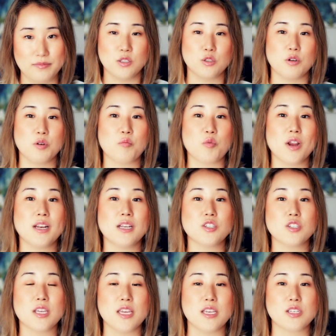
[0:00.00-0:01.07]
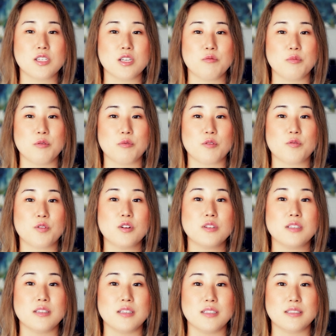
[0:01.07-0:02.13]
So in brain education, we refer
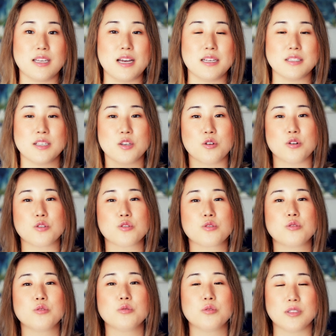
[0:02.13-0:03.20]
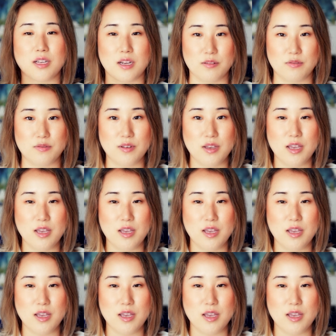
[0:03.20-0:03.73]
to this as your true self.